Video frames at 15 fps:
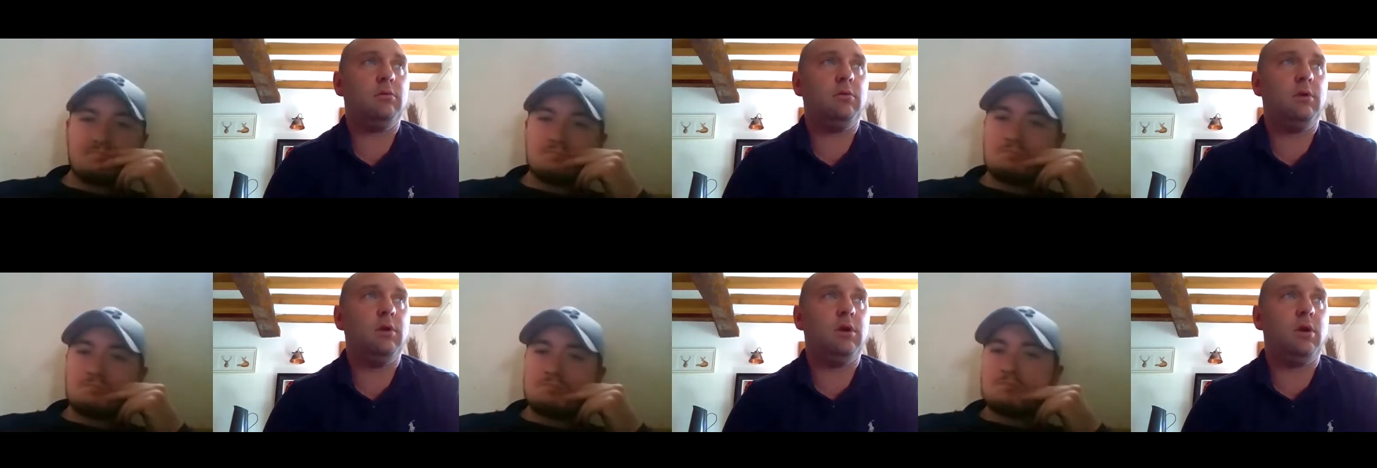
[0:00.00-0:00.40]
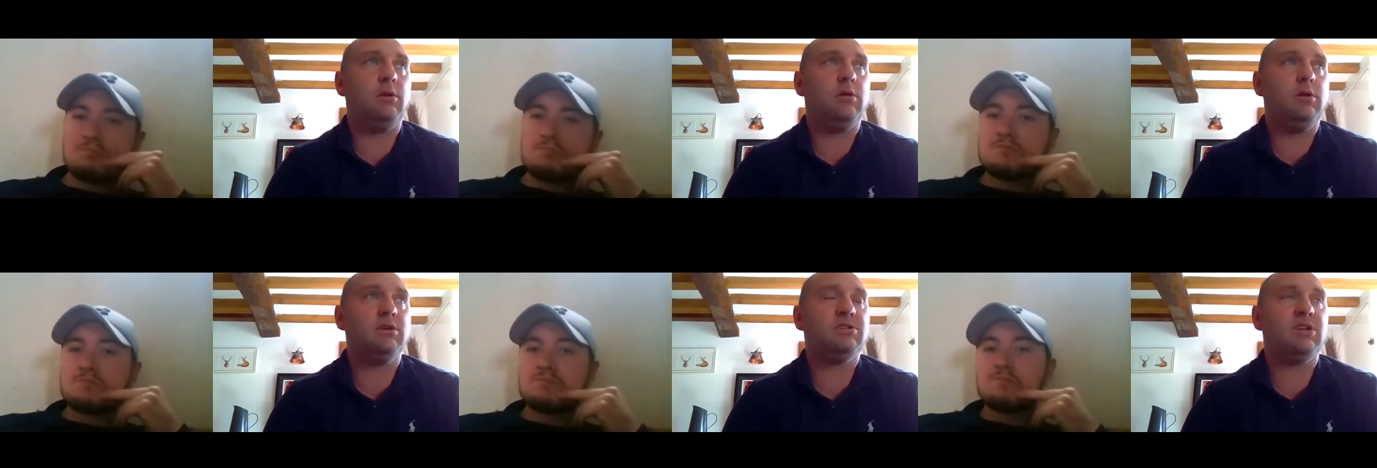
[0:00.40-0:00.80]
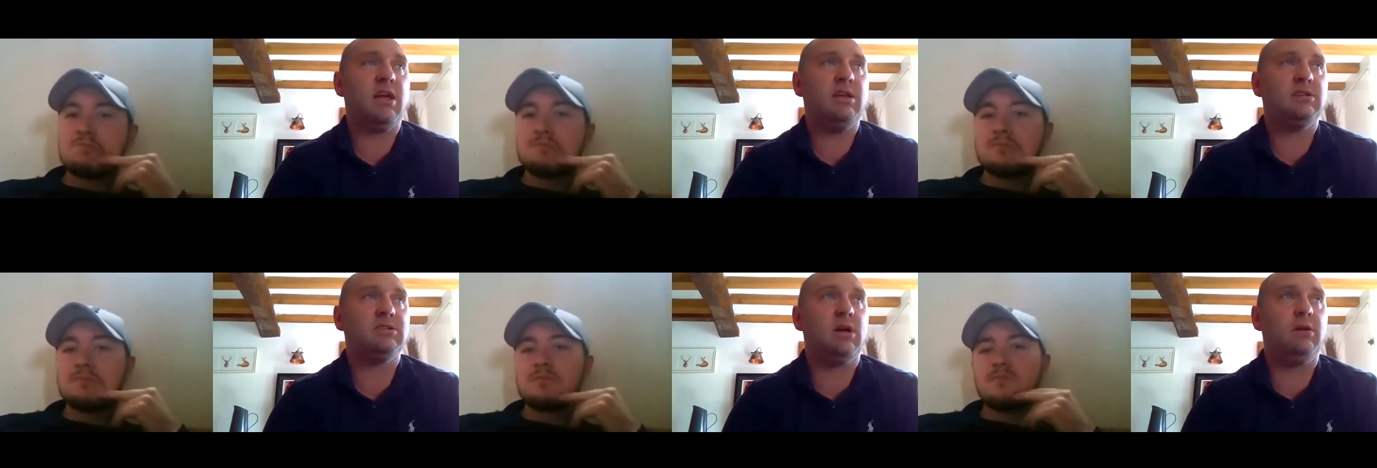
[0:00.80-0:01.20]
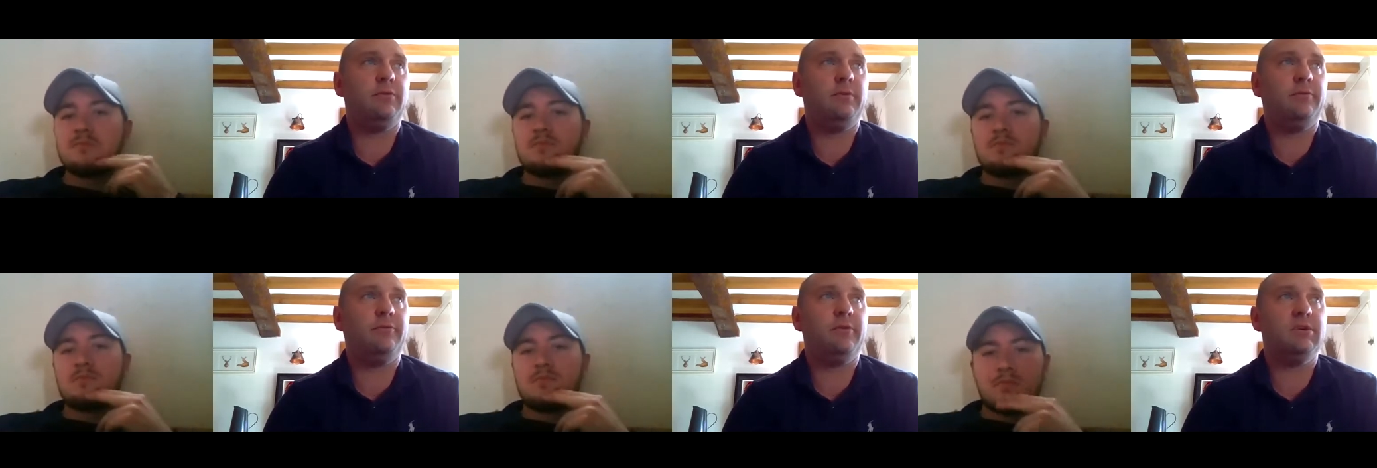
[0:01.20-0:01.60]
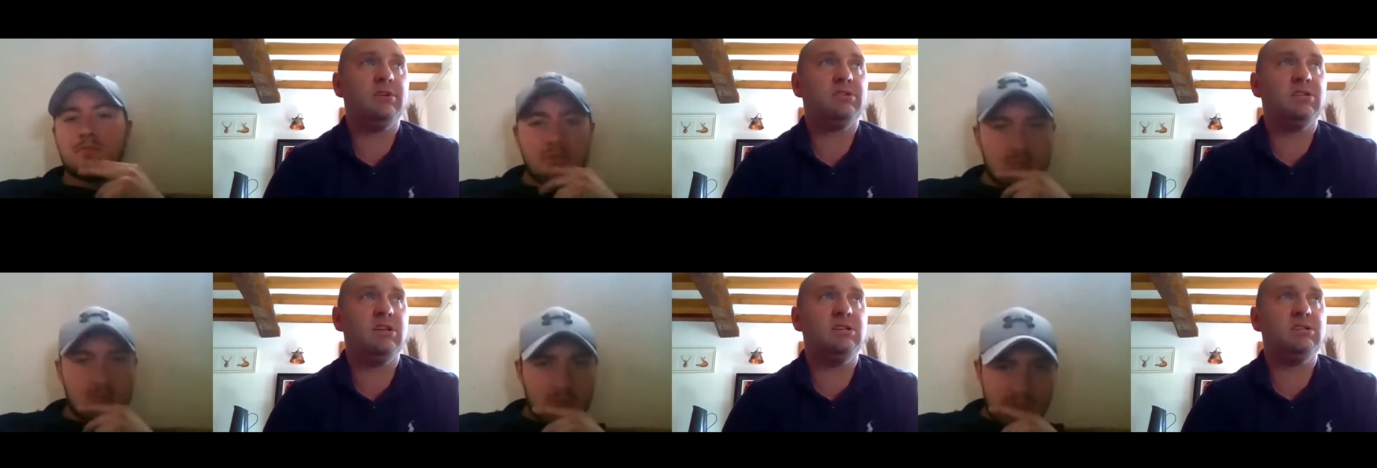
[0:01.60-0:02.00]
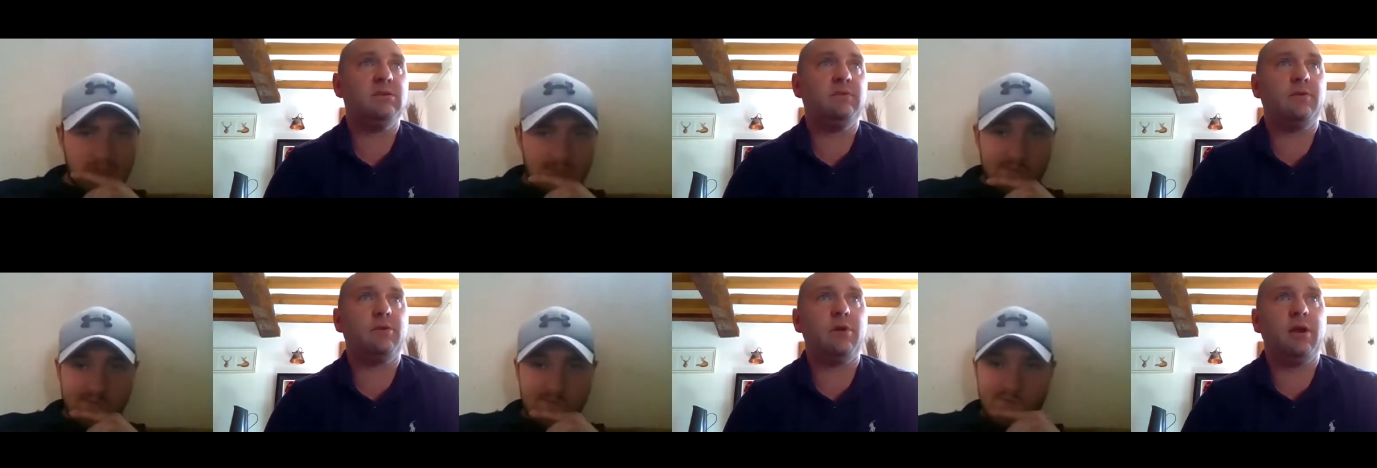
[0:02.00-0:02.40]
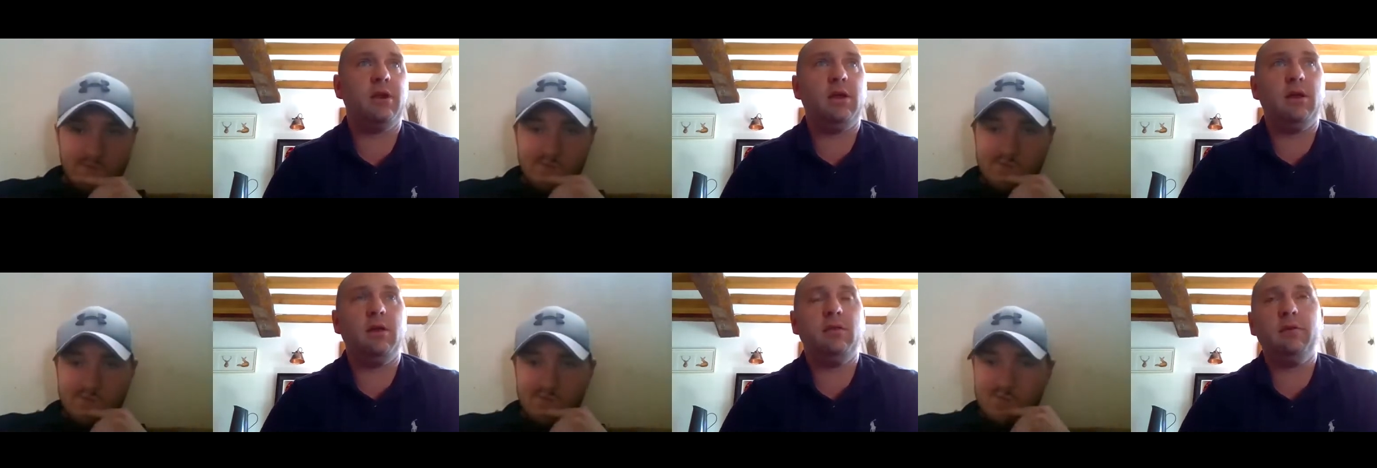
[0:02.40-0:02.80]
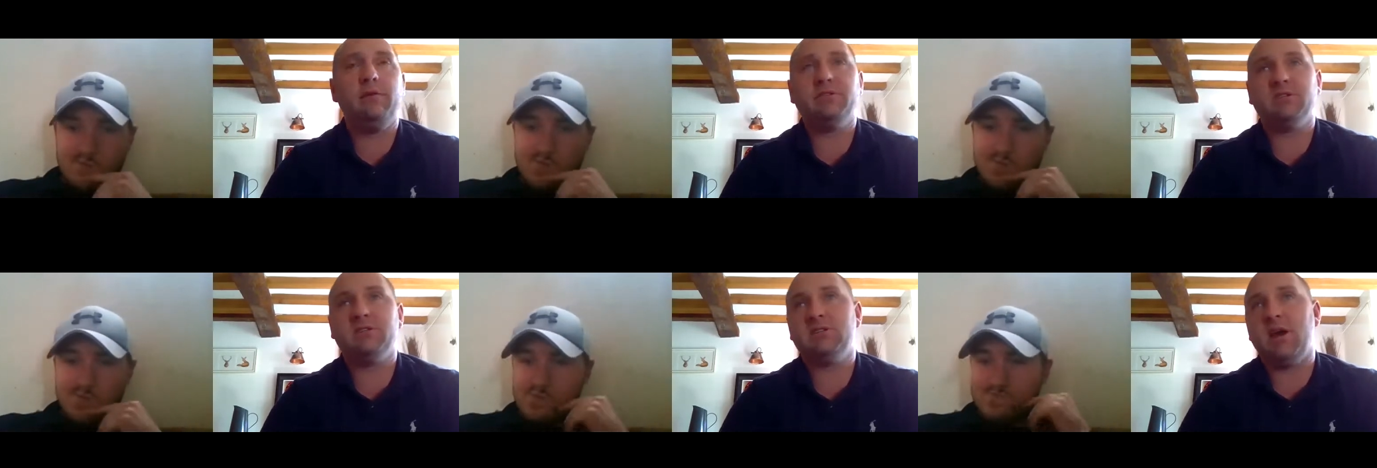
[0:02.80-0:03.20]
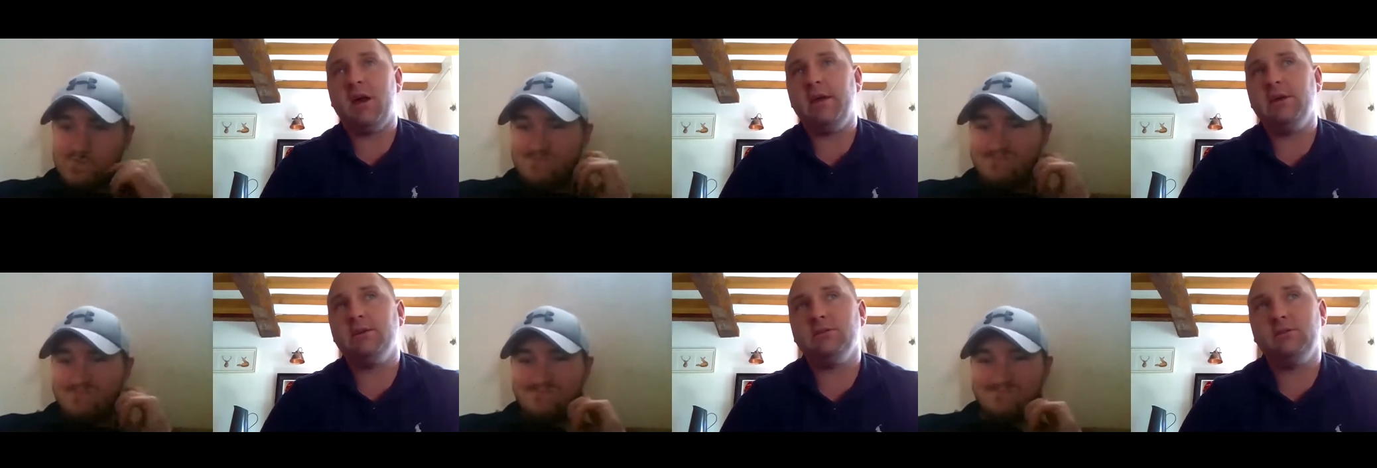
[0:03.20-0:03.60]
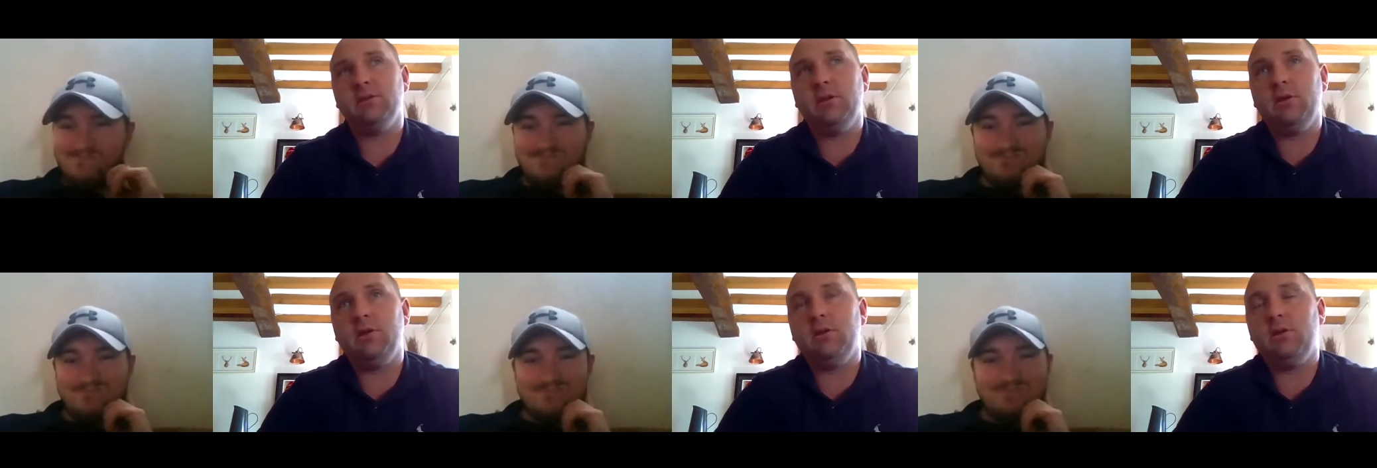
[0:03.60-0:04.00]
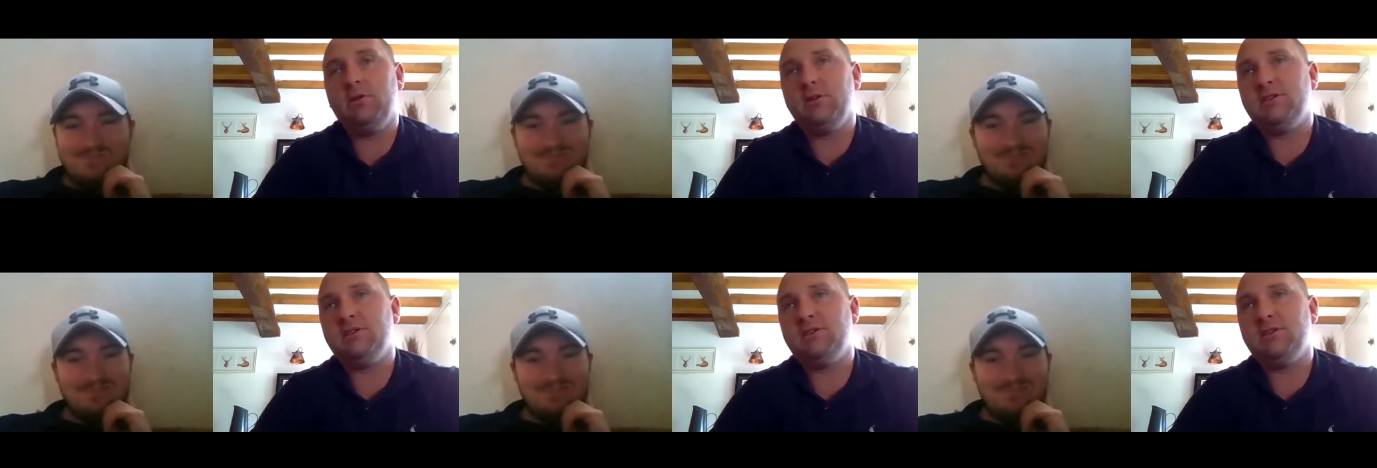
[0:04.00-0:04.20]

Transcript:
Speaker 1: you know you set yourself up for a season of cricket and there is a saying isn't there that the